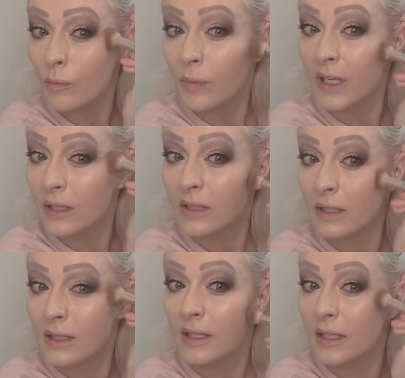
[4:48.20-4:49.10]
because
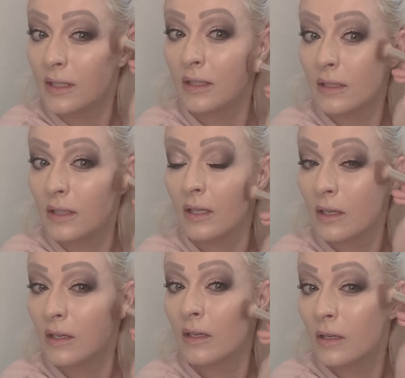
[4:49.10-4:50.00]
it doesn't
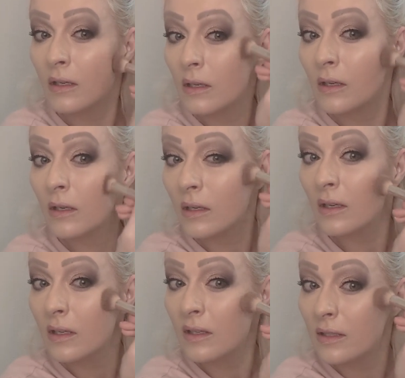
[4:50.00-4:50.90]

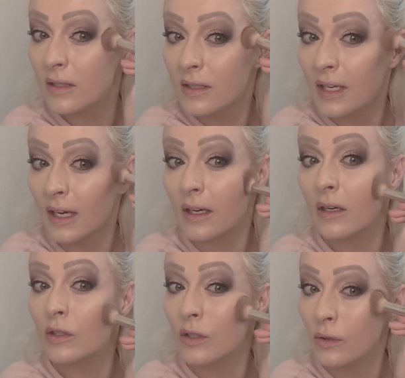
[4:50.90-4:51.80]
stick
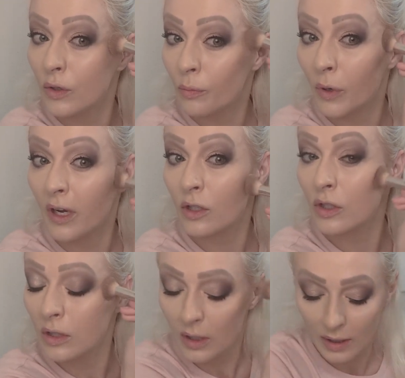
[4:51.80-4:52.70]
to your brush.
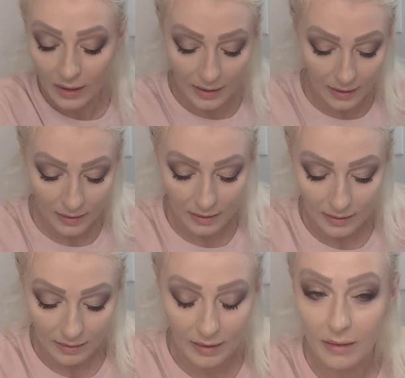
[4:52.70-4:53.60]

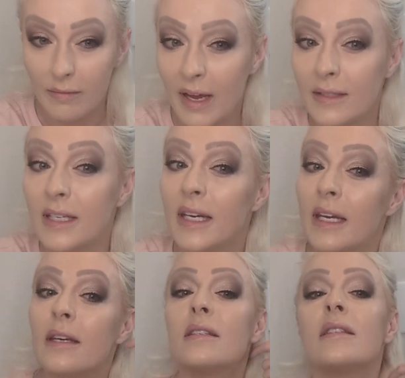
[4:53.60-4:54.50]
It has a
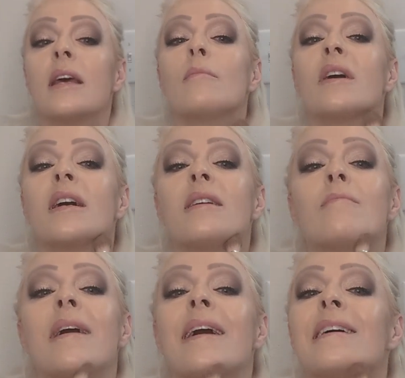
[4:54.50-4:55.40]

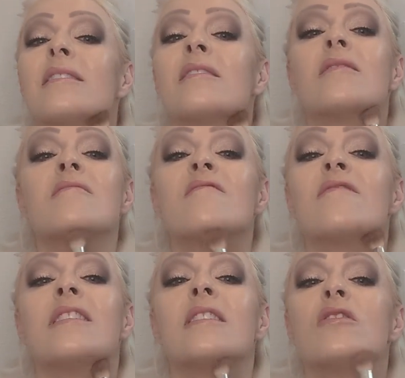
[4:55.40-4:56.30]
semi-matte
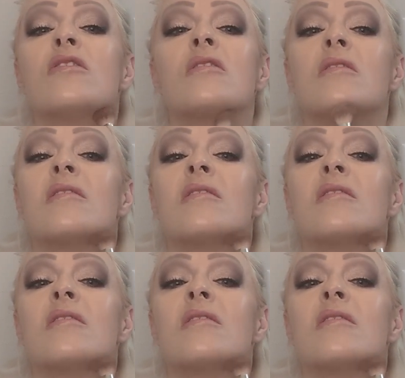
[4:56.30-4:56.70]
finish.